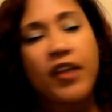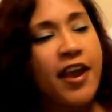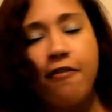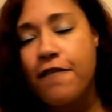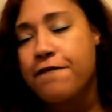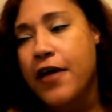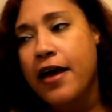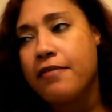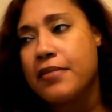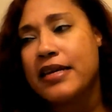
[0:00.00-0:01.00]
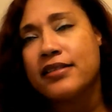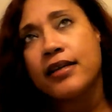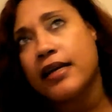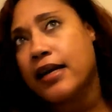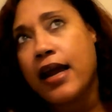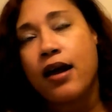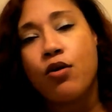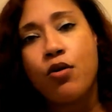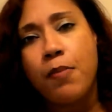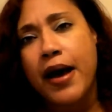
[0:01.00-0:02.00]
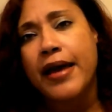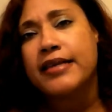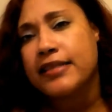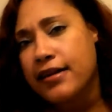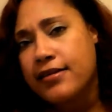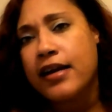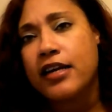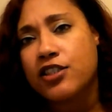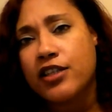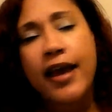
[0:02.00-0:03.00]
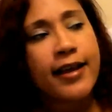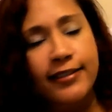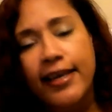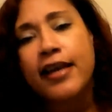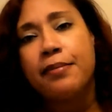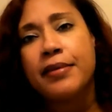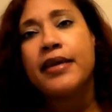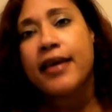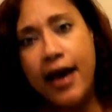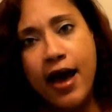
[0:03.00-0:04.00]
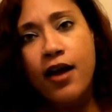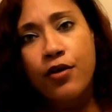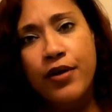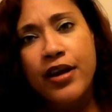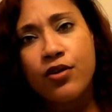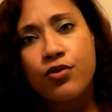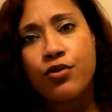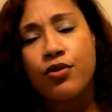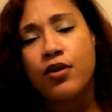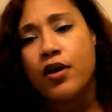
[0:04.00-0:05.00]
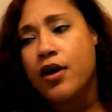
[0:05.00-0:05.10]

Every five minutes on the clock go by, it's another child telling me you're hungry, you know.